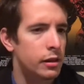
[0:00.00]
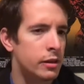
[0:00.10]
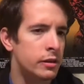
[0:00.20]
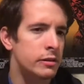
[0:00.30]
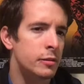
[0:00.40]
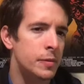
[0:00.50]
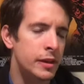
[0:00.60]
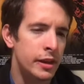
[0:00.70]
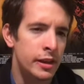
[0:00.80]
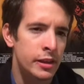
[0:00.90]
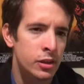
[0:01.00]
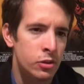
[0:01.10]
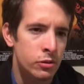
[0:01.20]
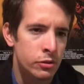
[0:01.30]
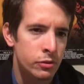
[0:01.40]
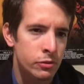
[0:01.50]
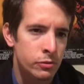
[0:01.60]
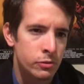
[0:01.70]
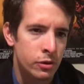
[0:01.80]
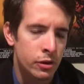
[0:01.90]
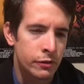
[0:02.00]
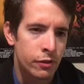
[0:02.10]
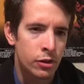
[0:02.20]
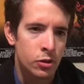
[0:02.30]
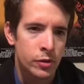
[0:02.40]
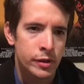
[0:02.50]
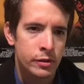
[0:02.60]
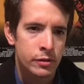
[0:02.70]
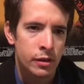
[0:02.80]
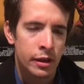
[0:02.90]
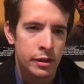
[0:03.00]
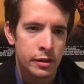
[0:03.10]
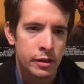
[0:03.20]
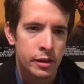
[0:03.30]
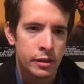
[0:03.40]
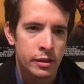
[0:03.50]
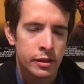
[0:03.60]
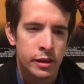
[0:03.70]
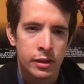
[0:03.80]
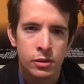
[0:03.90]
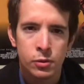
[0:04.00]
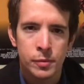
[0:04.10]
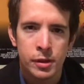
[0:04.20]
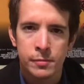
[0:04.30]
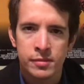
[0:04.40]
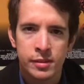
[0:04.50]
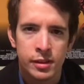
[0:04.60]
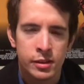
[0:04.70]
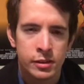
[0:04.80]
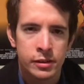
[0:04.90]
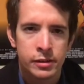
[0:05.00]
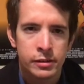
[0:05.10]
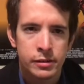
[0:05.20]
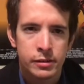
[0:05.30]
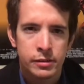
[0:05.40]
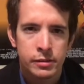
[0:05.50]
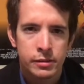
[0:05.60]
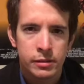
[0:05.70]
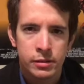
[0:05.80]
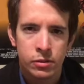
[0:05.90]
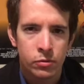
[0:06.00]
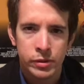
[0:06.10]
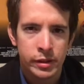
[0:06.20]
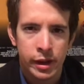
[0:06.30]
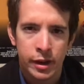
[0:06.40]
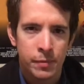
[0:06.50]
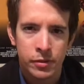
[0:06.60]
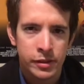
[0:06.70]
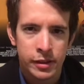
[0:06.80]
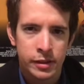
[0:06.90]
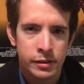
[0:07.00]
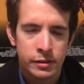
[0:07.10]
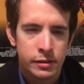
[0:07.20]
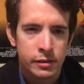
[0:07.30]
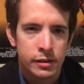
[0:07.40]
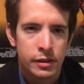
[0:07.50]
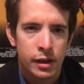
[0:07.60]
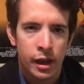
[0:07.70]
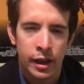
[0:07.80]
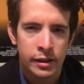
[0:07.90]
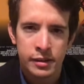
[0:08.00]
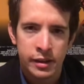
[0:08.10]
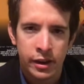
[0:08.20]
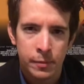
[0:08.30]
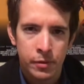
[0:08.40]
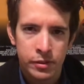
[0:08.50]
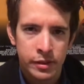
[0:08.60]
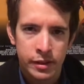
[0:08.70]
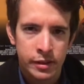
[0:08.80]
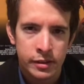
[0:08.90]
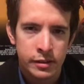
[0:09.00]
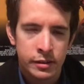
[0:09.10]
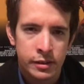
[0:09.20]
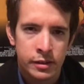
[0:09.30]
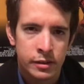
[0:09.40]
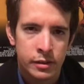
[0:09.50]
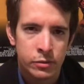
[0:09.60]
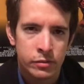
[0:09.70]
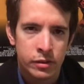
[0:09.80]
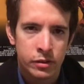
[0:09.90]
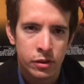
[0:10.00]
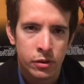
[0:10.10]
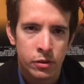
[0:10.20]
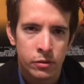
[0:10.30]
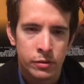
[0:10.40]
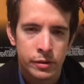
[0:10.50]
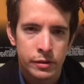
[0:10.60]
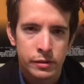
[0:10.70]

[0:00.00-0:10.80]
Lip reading: The beginning, you are following the kid who becomes the killer. You don't really care about the kid. I didn't care about the kid. It was like, oh,